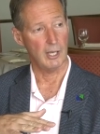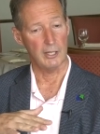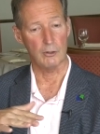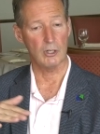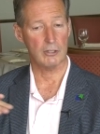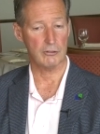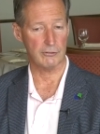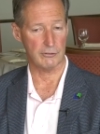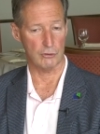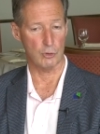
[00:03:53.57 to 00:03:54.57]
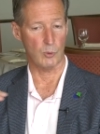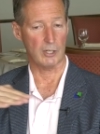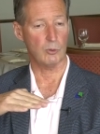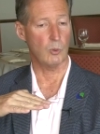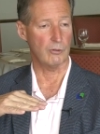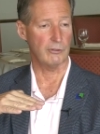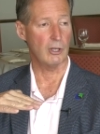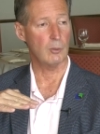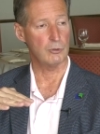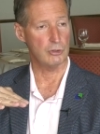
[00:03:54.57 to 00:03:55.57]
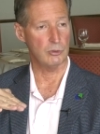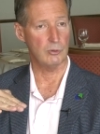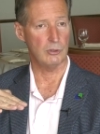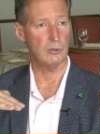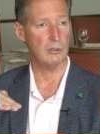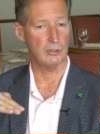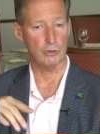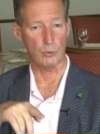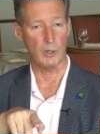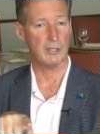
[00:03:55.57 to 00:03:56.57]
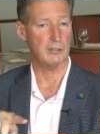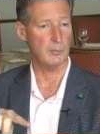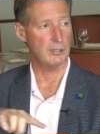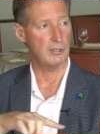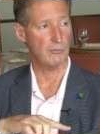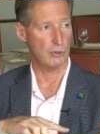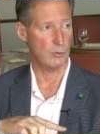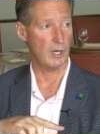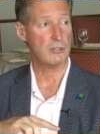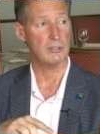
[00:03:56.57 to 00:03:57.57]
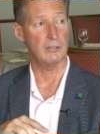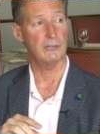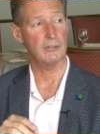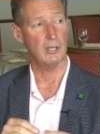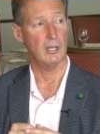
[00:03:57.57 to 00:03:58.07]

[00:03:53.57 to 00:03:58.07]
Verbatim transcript: and they're not just a direct horizontal, but you, you can direct them in different directions.